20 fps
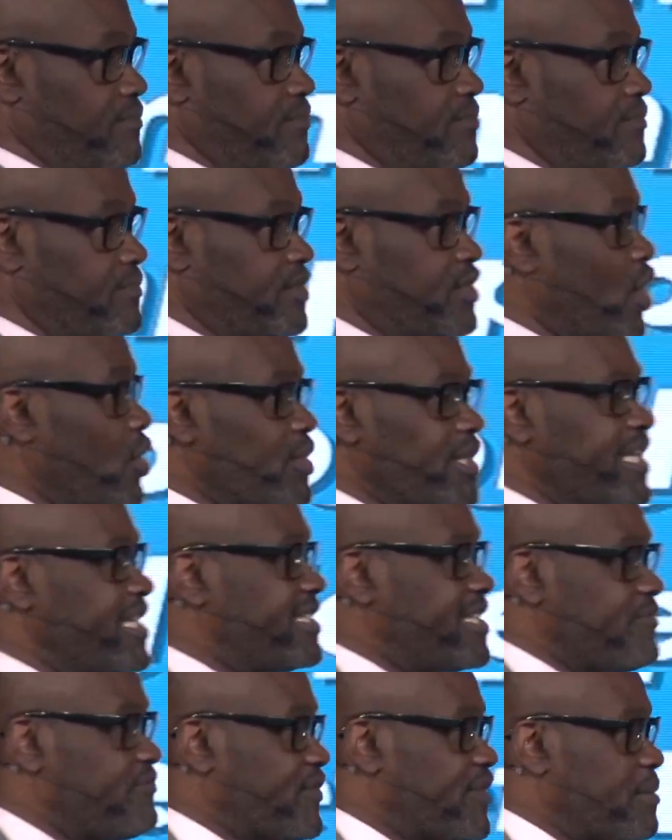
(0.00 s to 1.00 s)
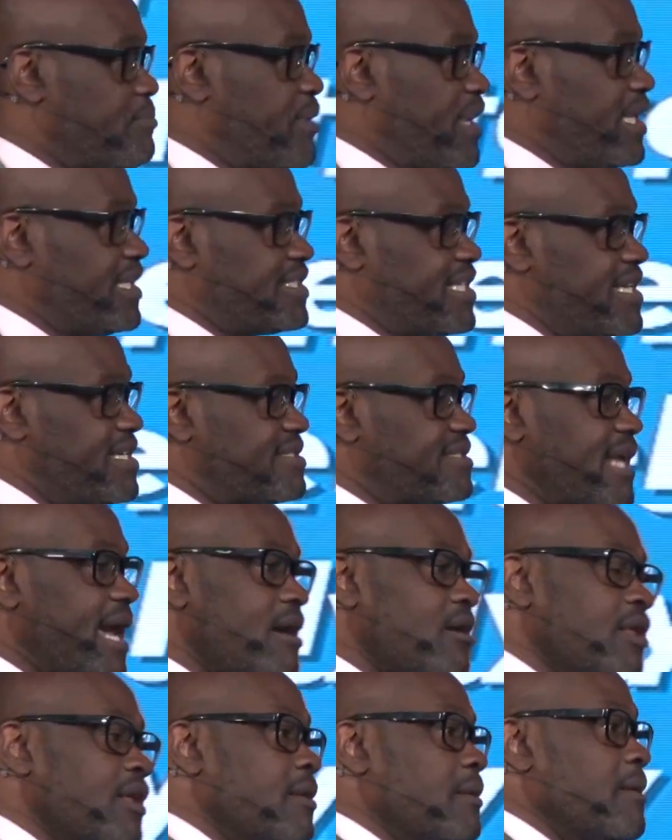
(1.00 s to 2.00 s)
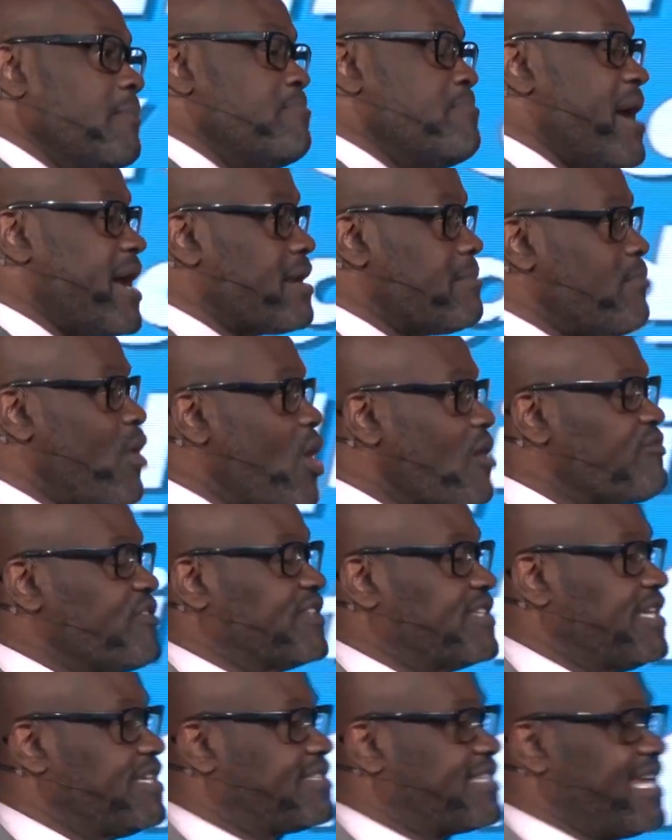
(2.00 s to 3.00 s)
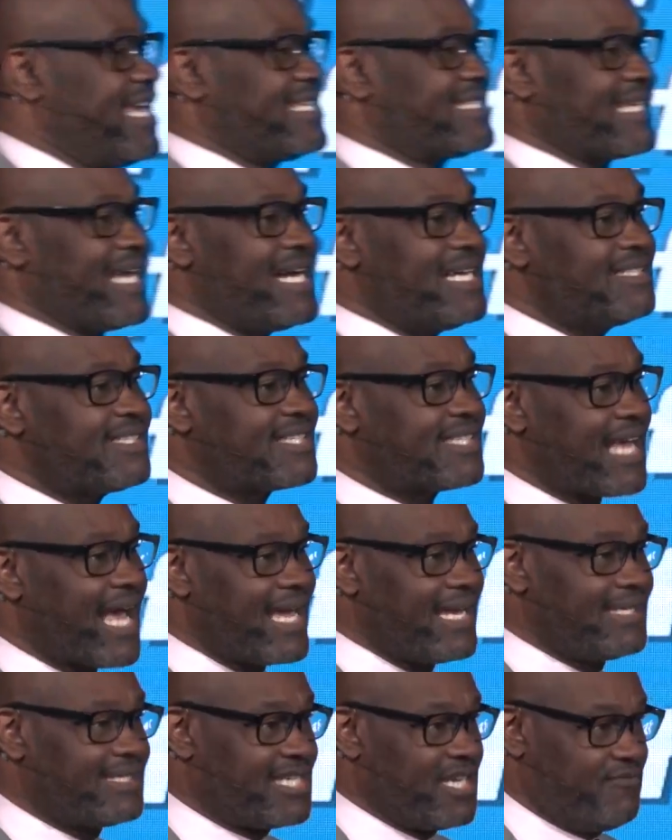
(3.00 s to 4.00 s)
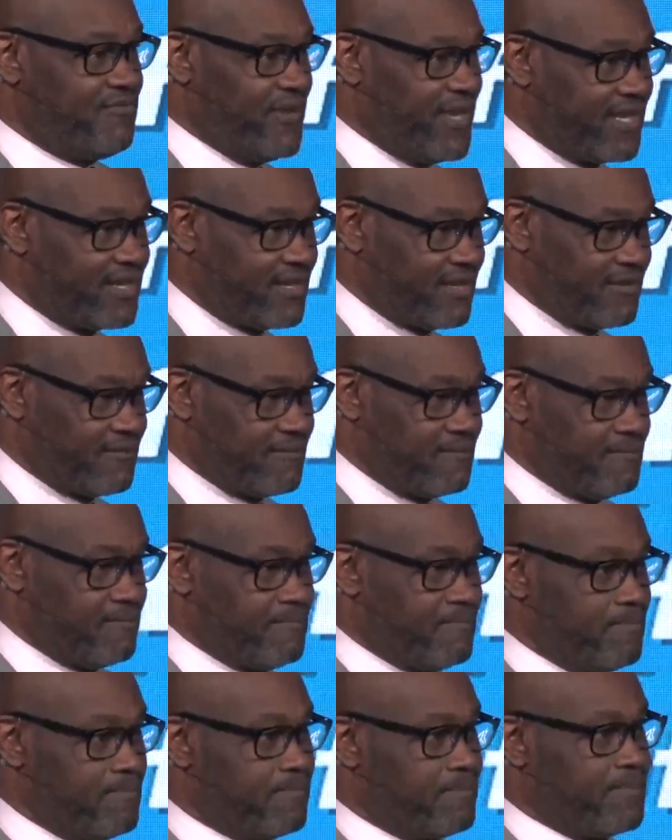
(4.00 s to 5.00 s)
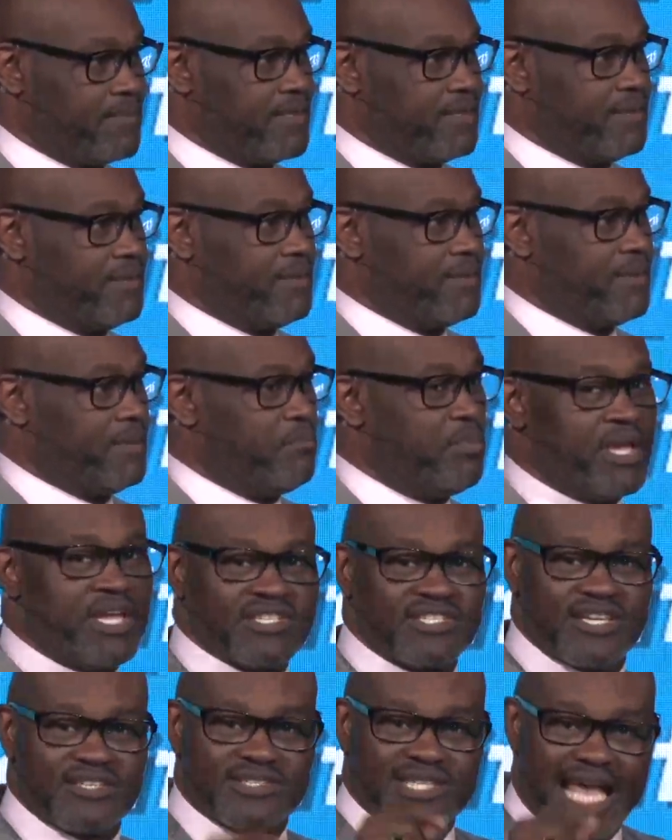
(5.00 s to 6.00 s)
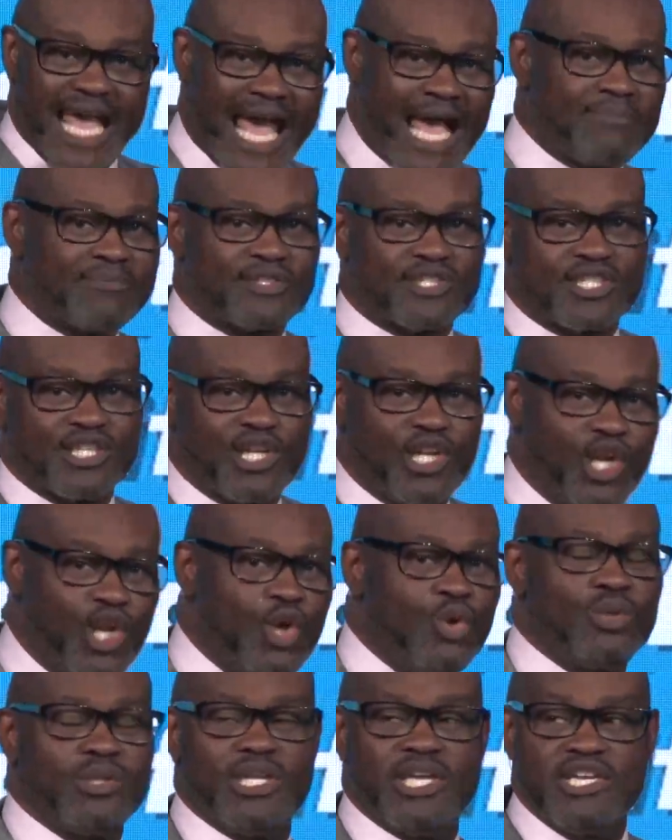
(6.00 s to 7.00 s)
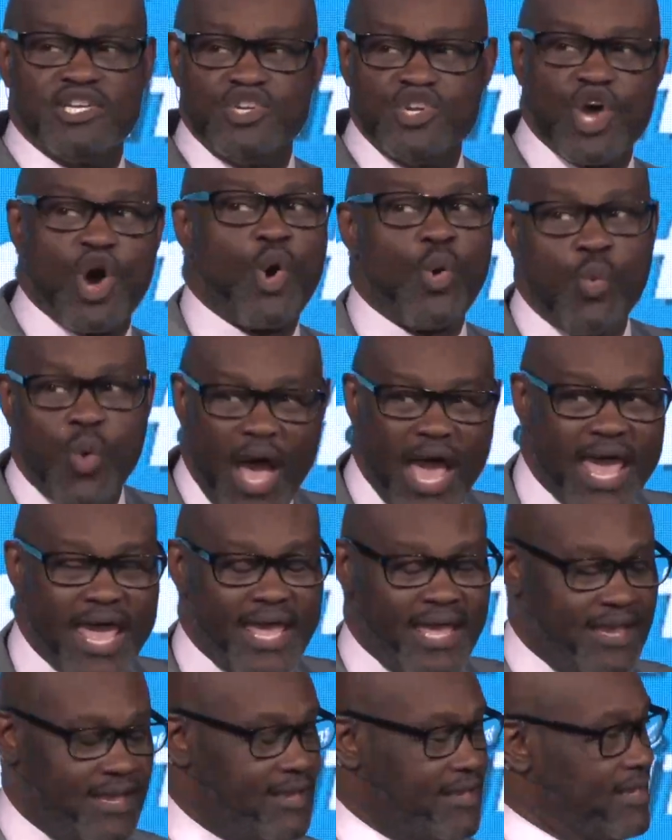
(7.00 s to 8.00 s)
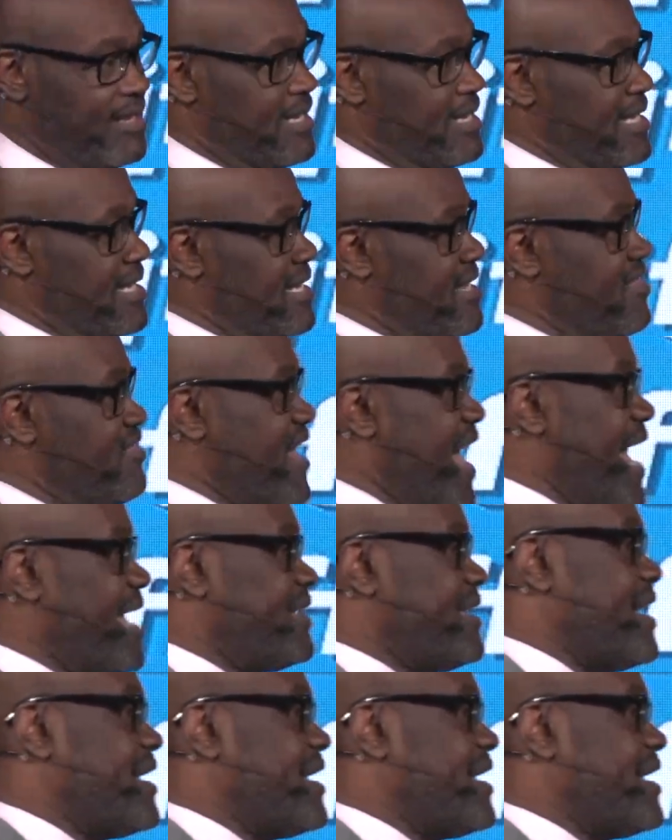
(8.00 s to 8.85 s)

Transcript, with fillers: Totally different abilities. Now, metamorphosis is unscientific, because there's absolutely no way that a